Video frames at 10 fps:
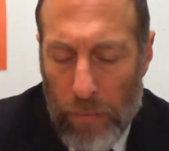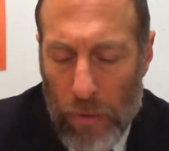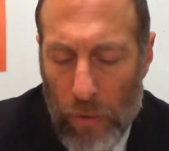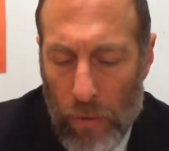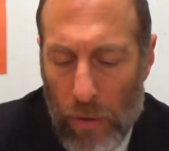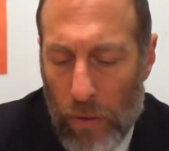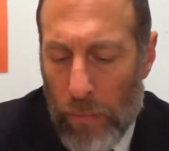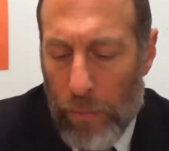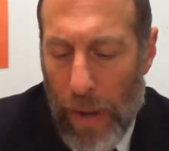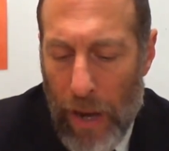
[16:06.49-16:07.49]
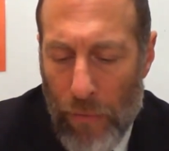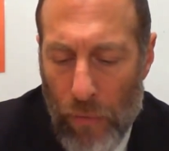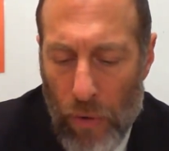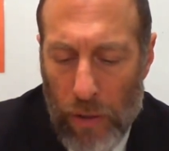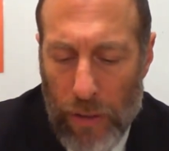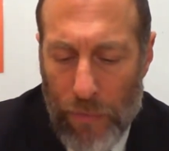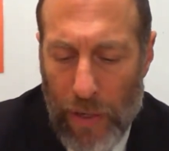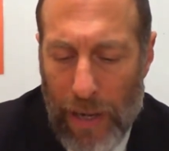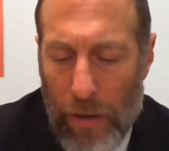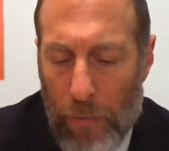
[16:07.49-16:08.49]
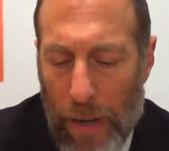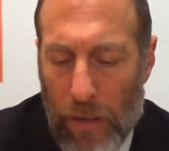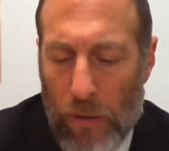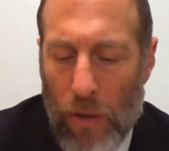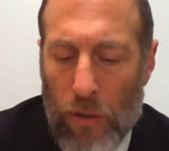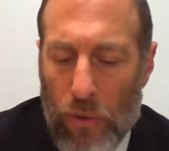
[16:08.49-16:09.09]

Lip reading: to pay for a tefachayim mechsa,